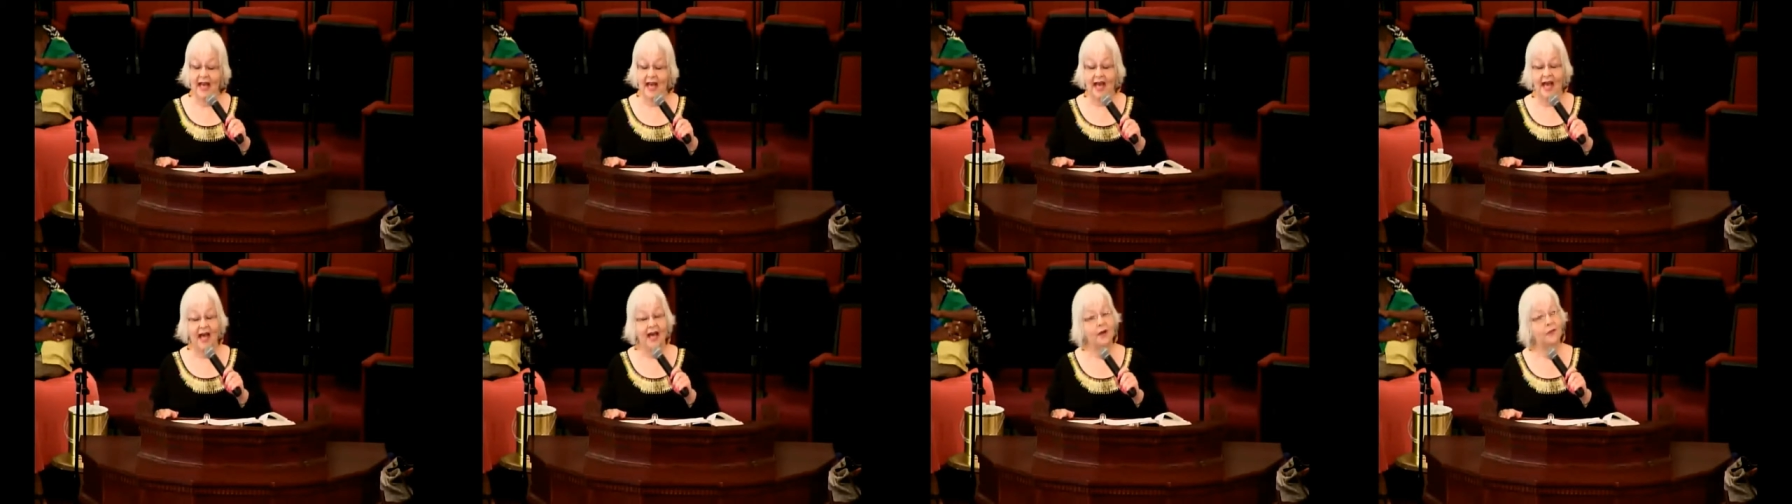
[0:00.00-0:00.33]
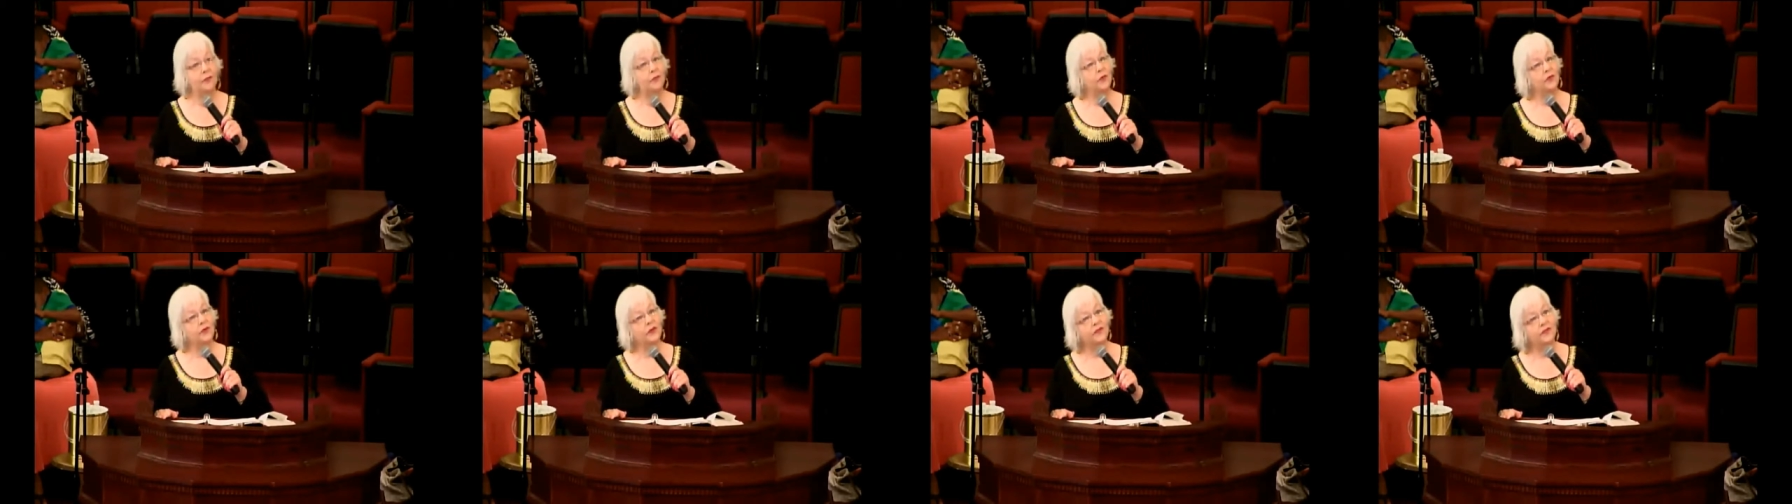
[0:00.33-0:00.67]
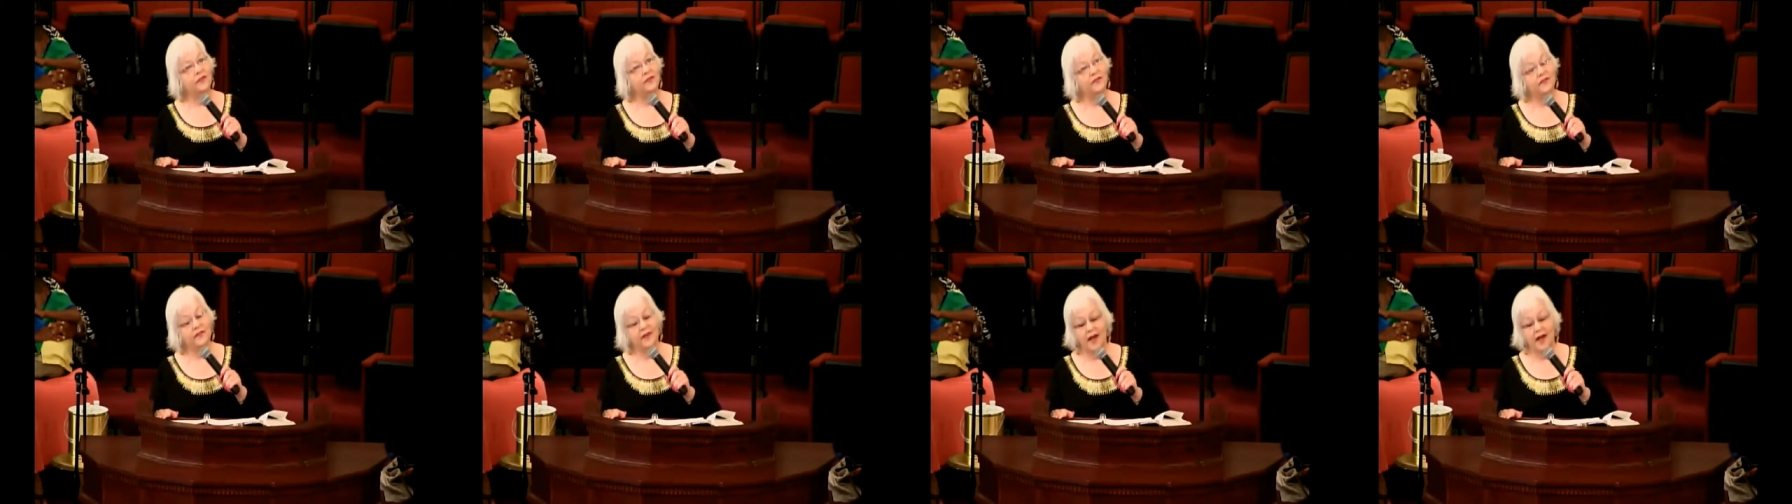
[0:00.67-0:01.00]
I will
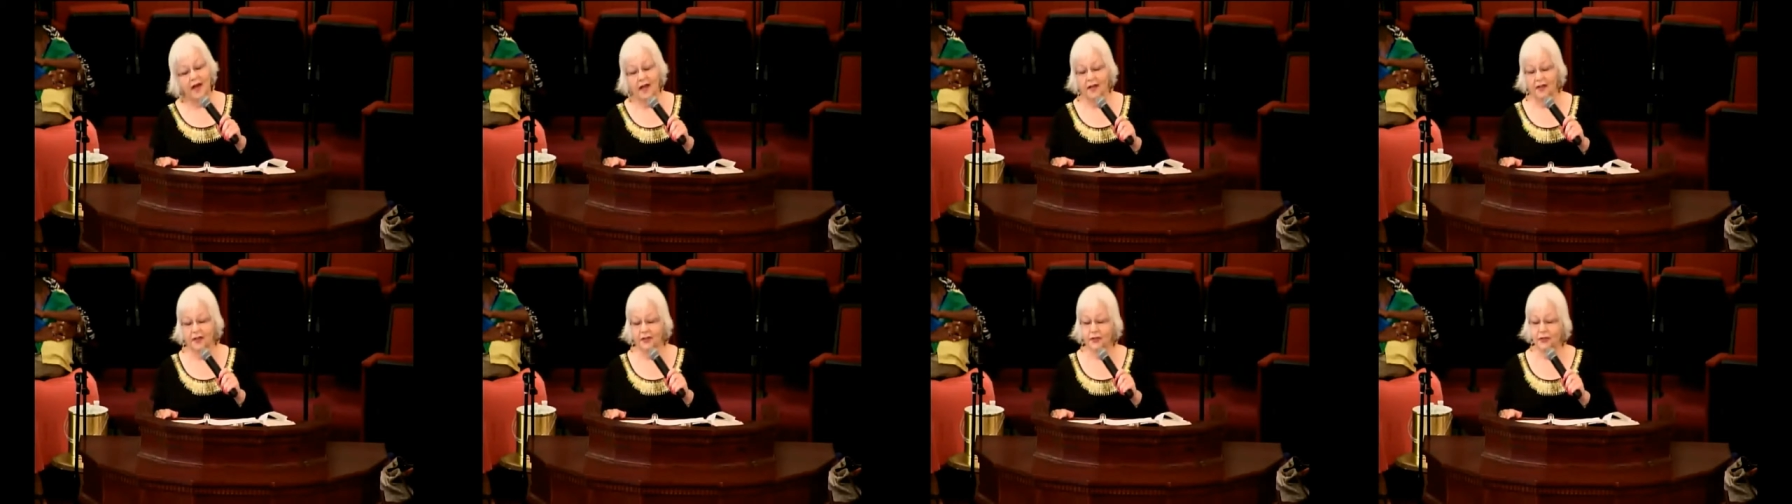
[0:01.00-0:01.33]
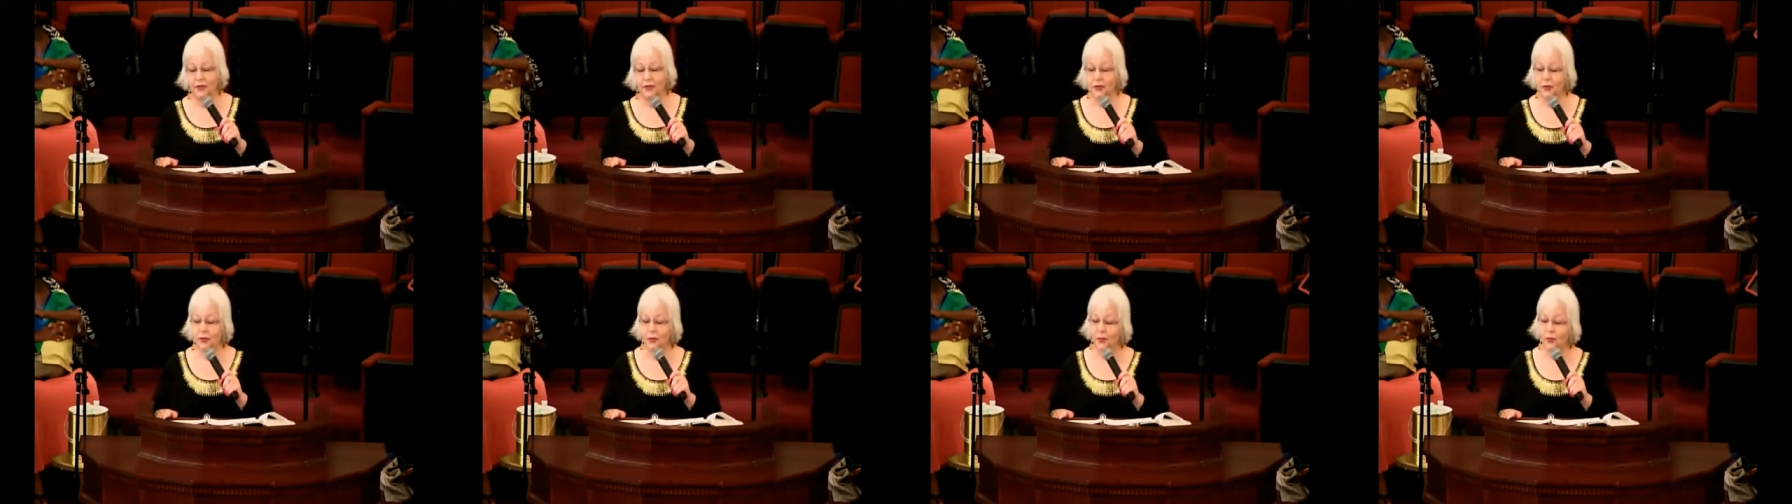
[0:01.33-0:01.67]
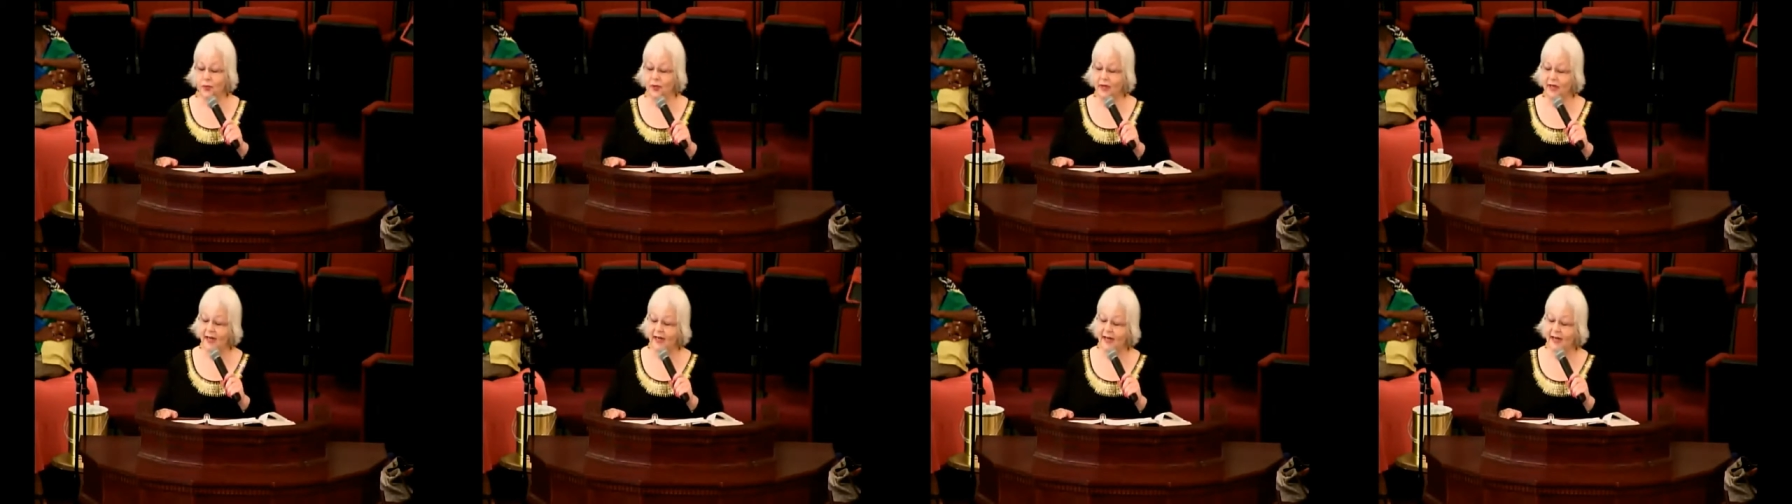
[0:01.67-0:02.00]
follow you
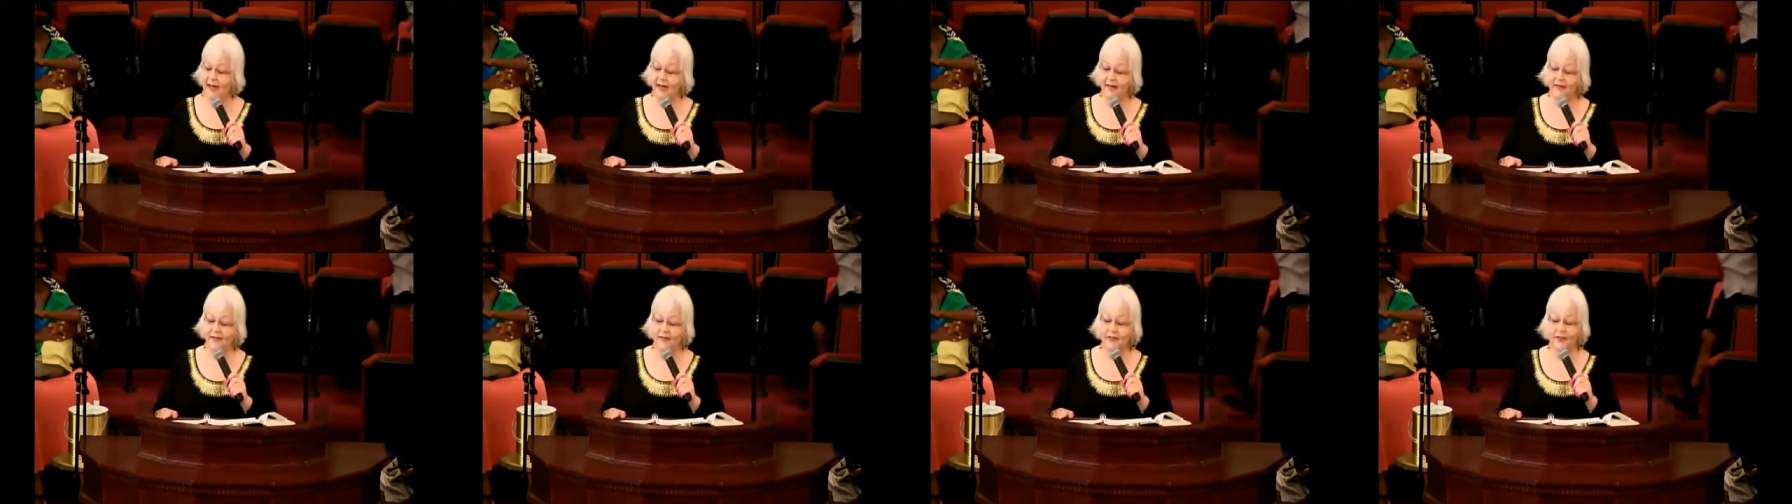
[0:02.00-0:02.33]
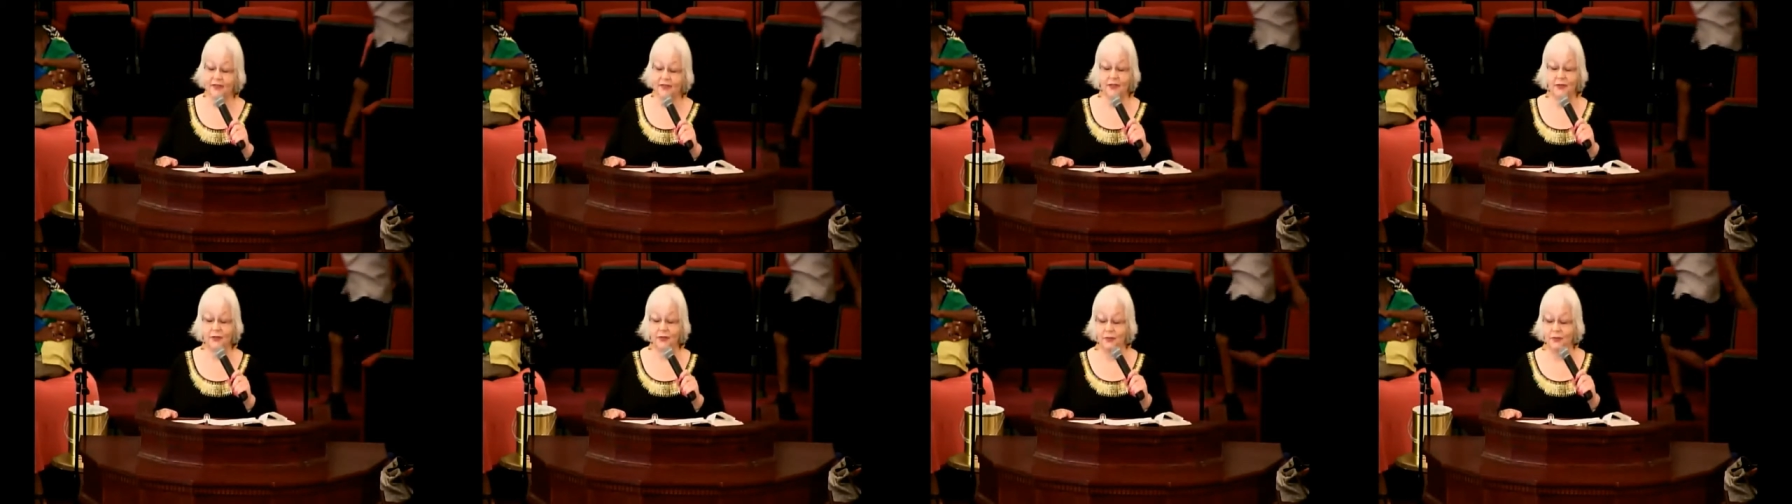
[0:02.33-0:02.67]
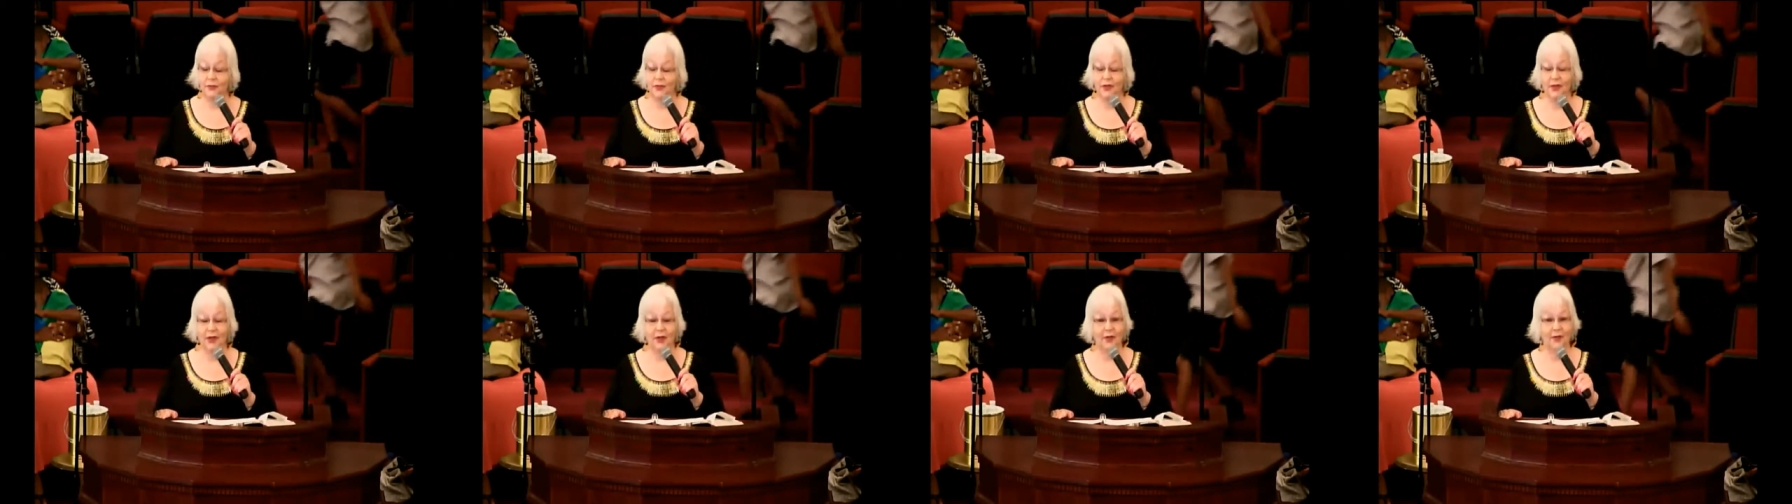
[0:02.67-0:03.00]
wherever you
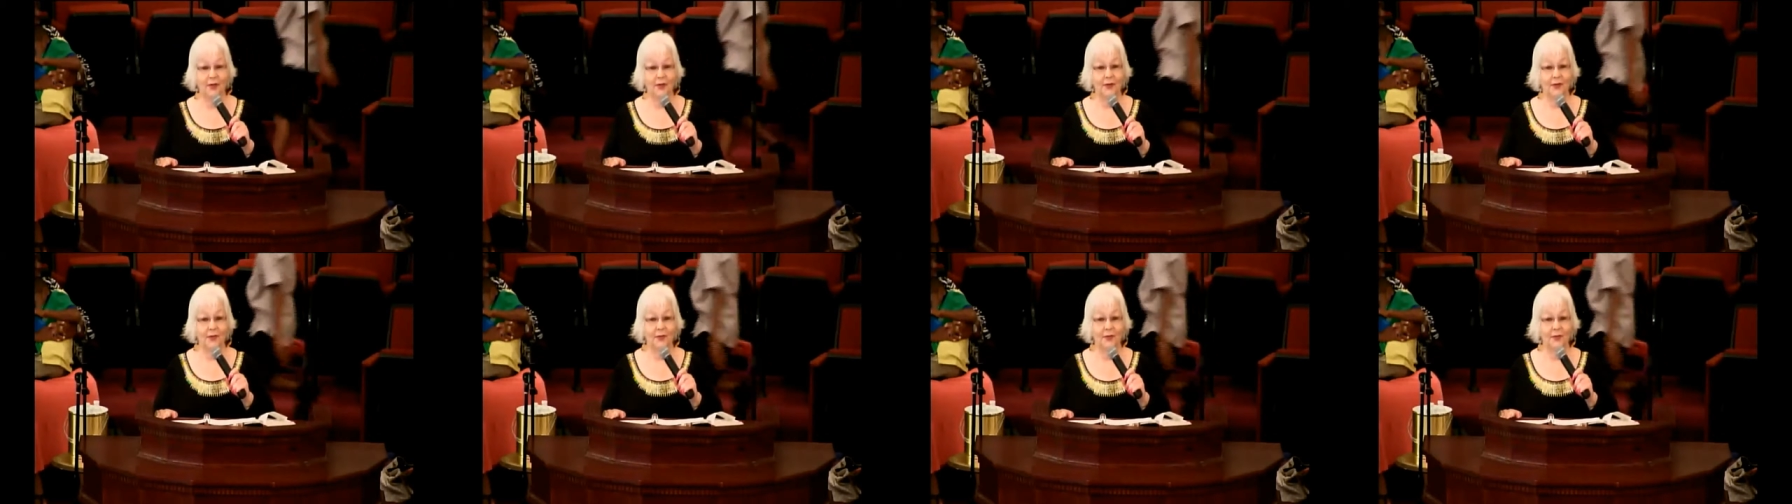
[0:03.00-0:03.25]
go,